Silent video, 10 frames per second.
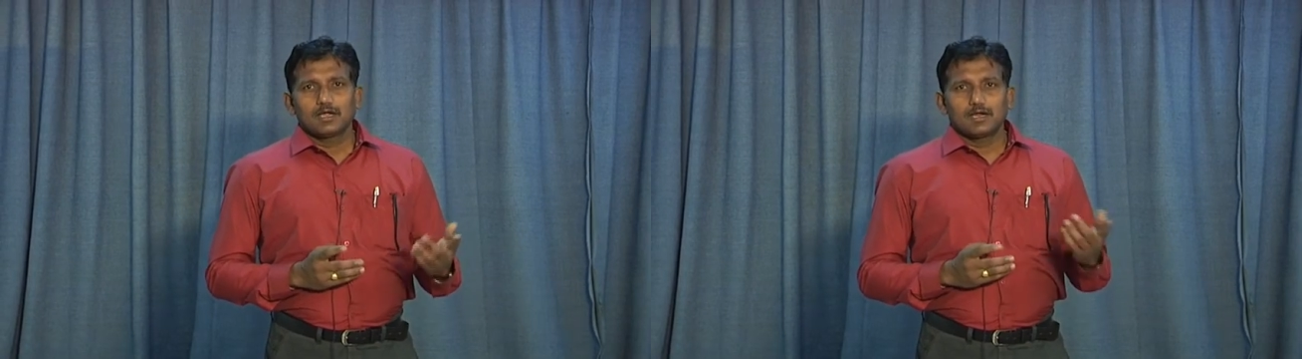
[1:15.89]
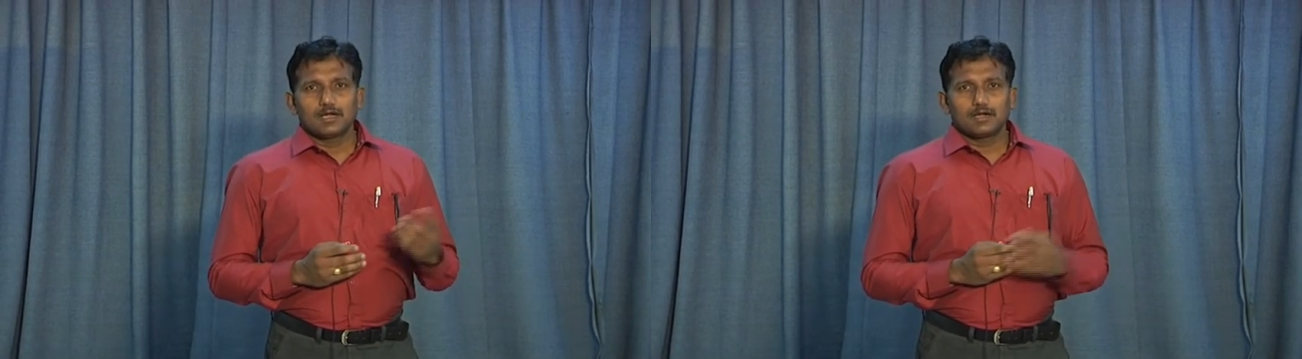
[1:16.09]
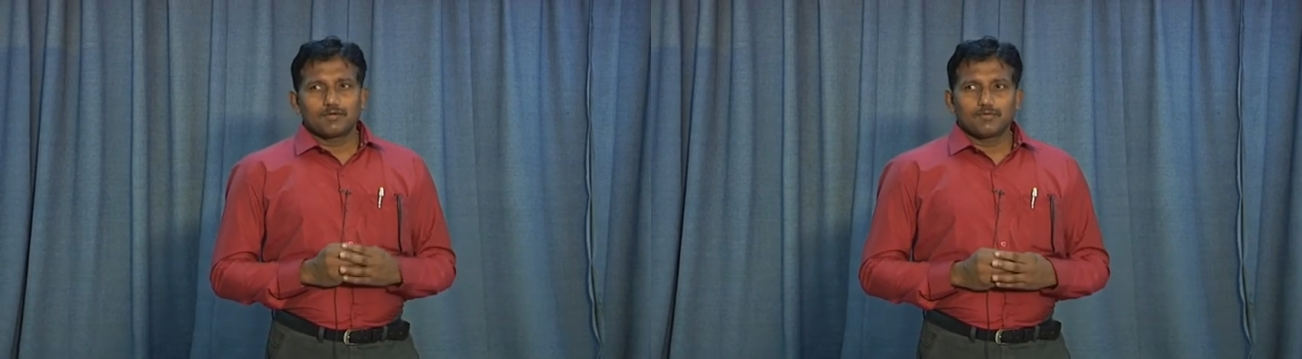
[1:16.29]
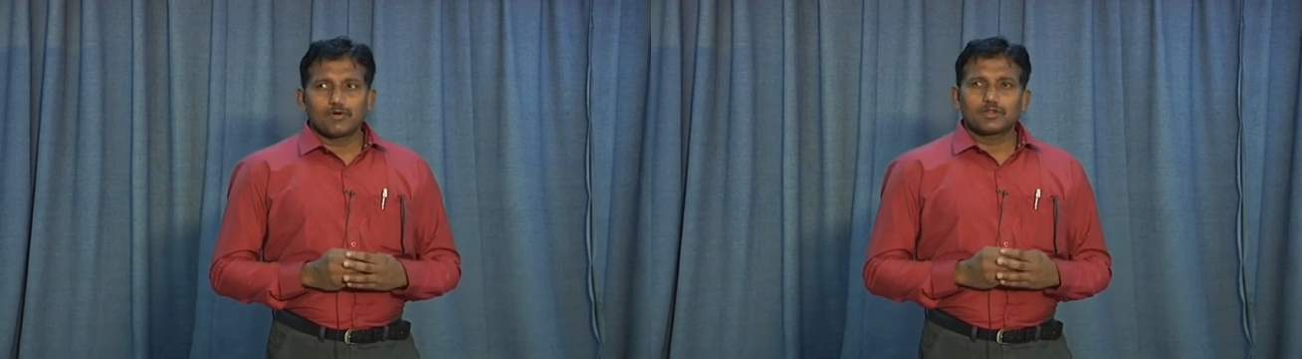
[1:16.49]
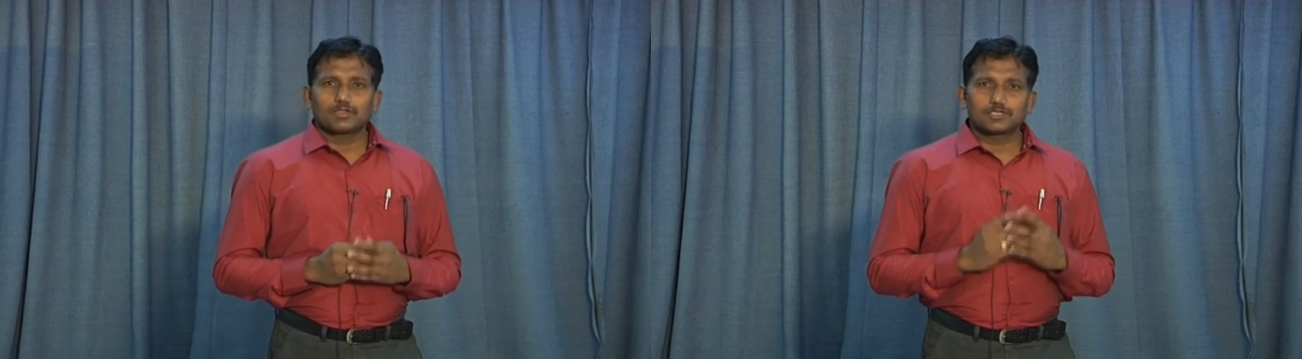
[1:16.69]
And
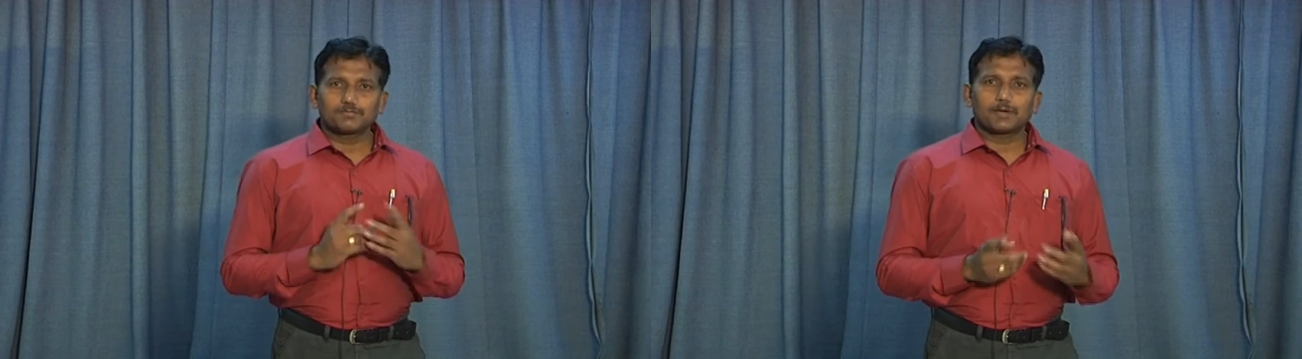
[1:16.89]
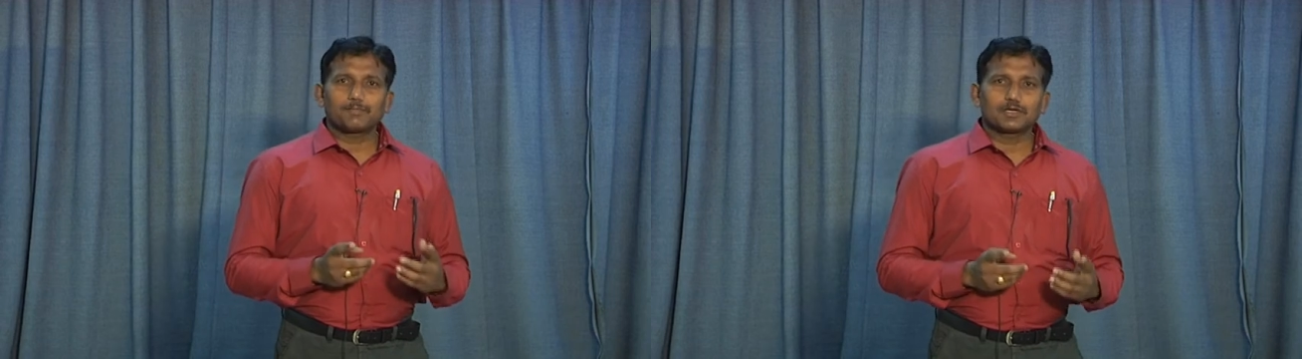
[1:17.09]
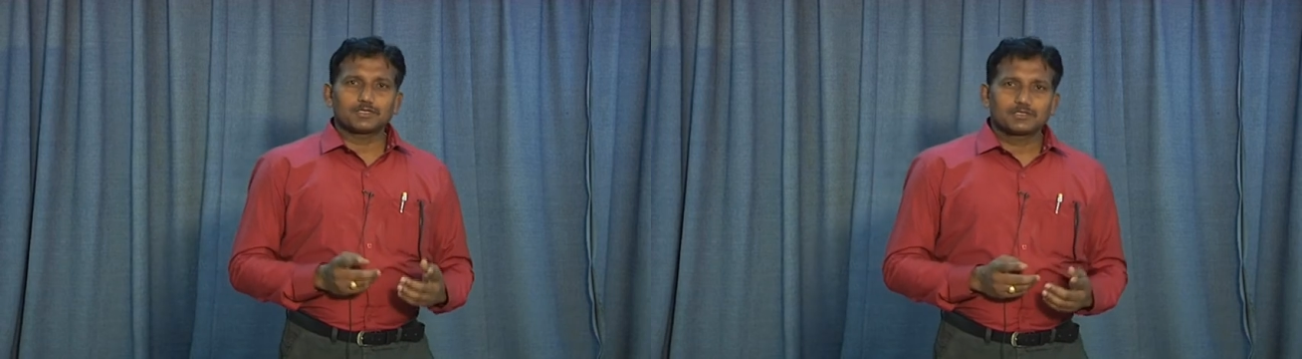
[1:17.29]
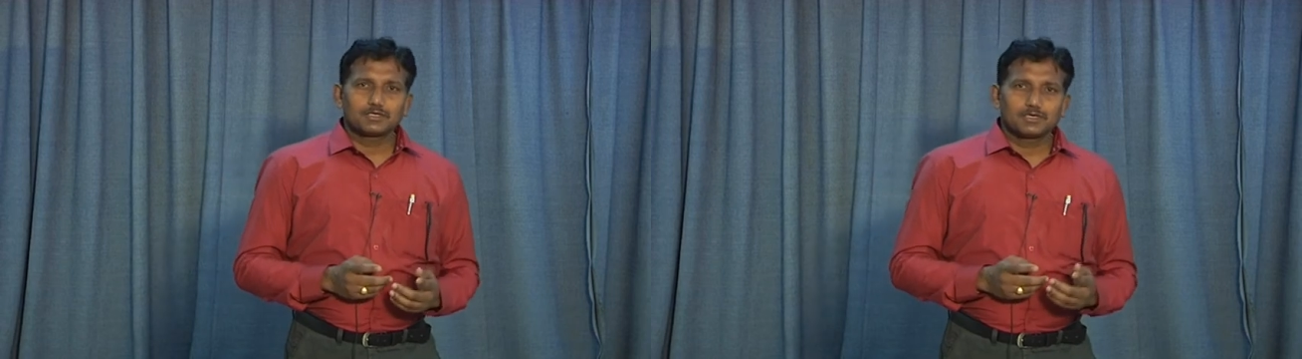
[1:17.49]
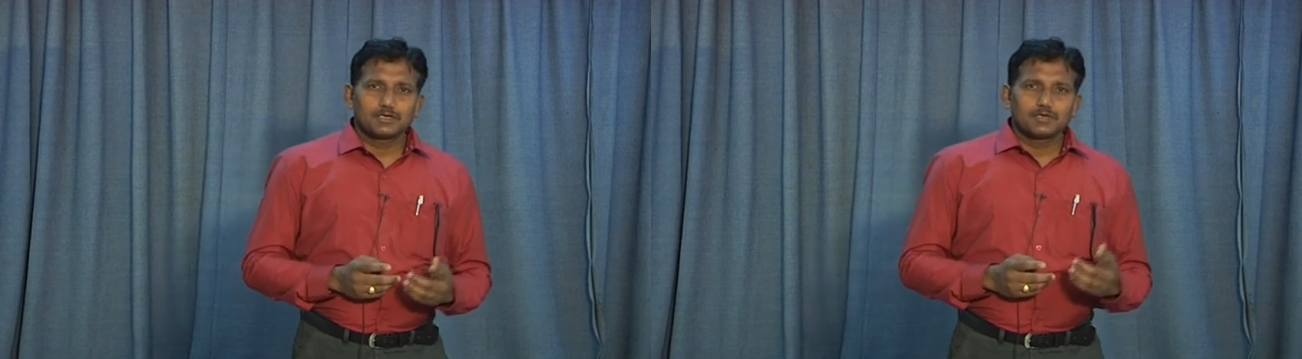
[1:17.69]
for this purpose,
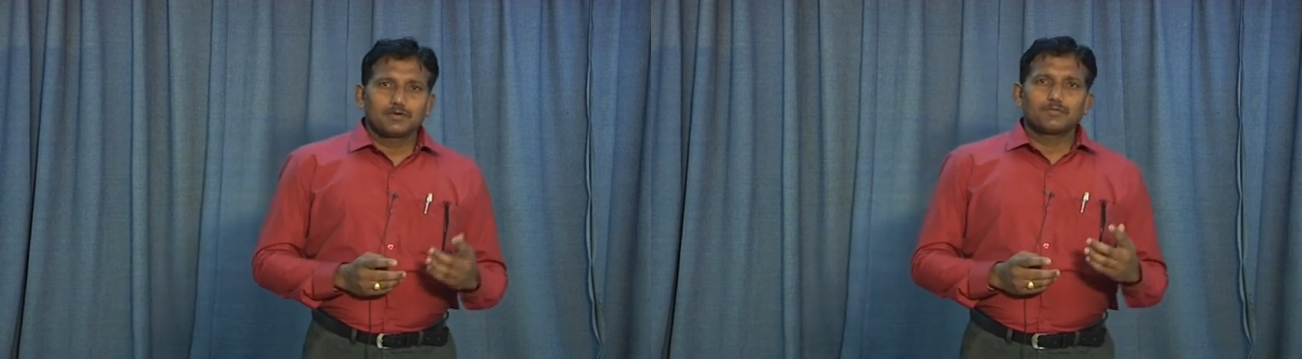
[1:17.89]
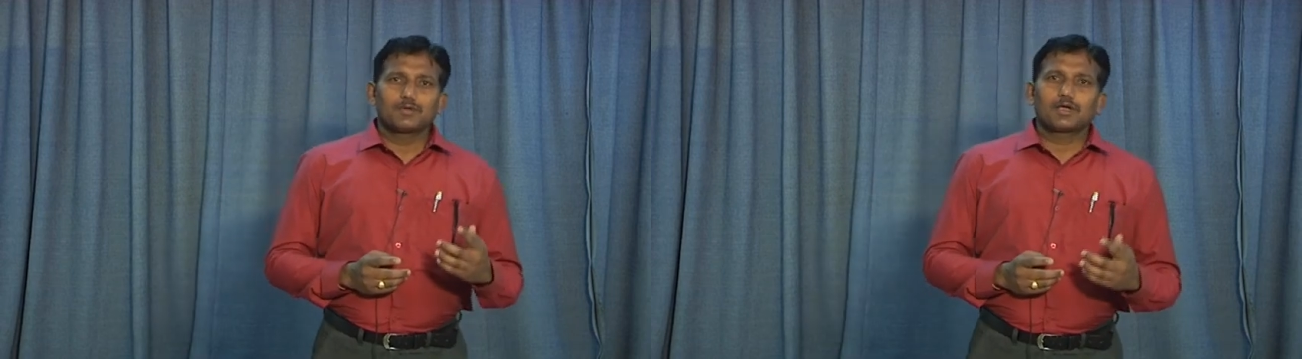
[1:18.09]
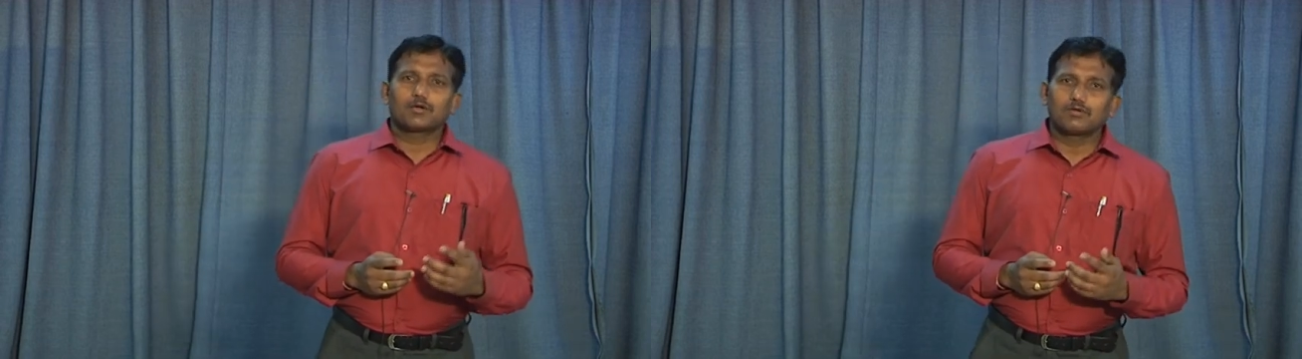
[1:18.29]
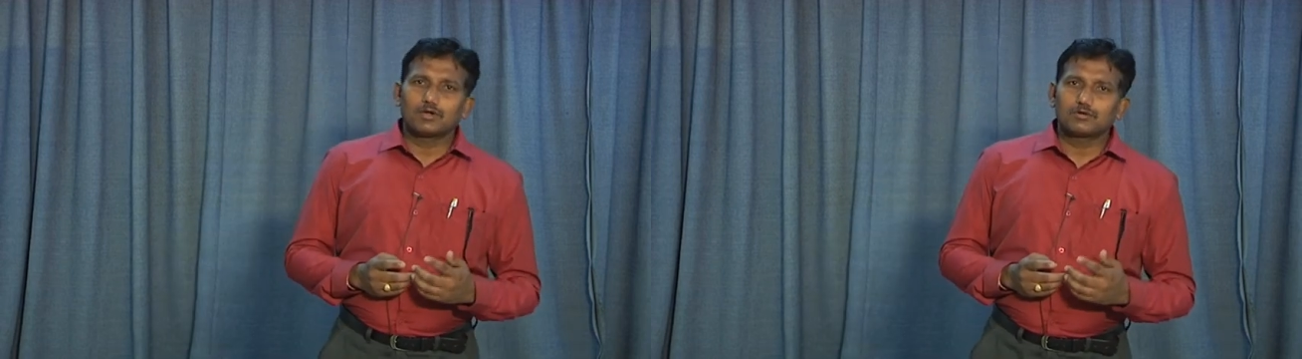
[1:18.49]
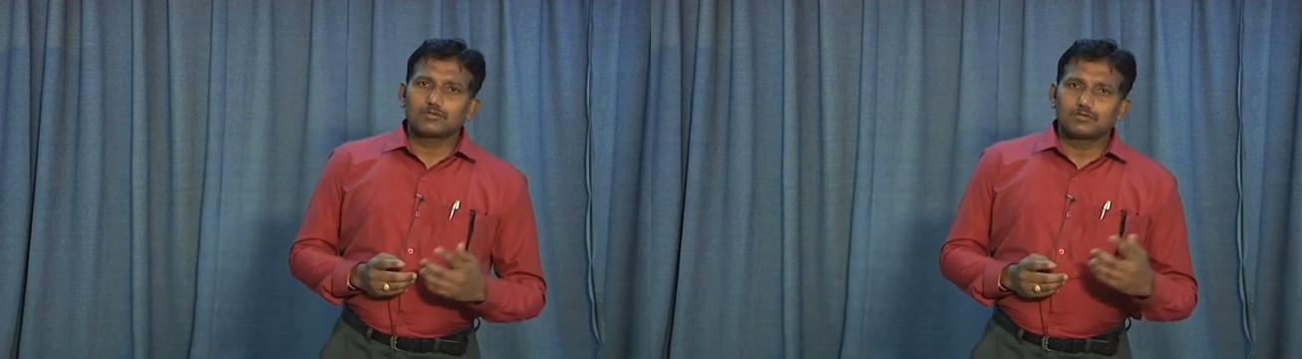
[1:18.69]
we are
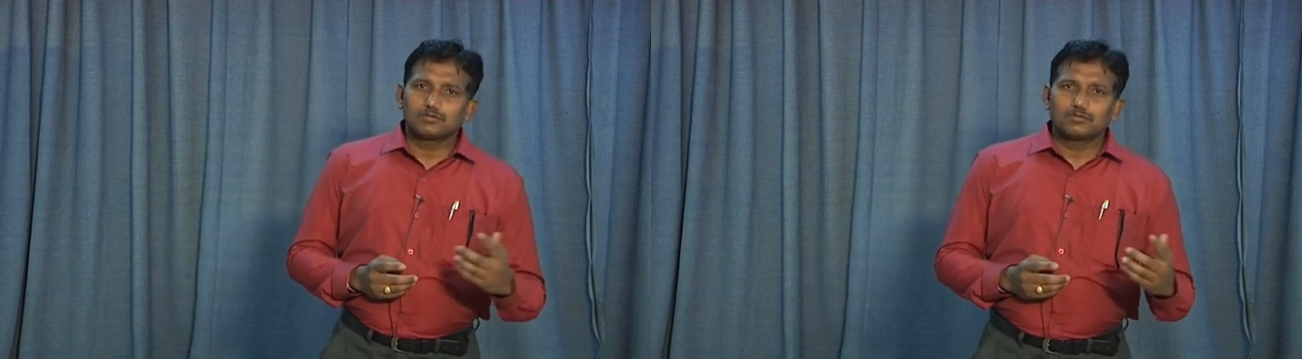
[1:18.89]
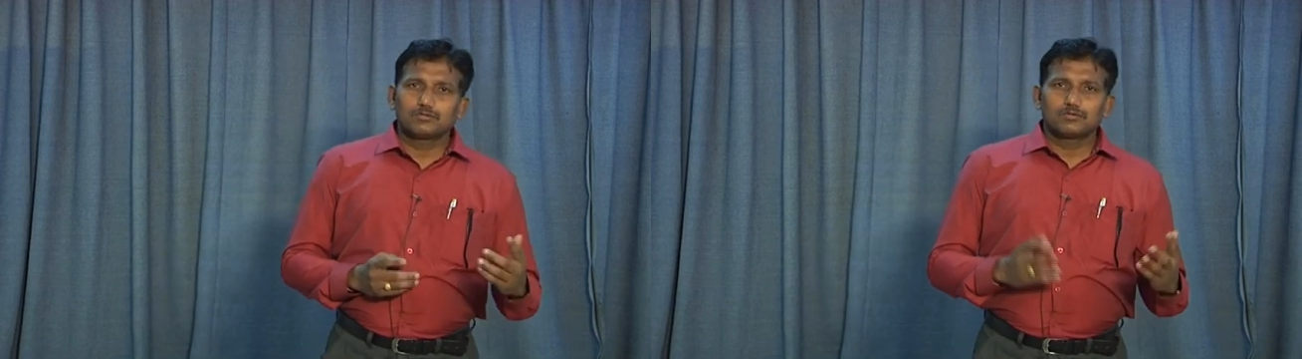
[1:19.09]
going to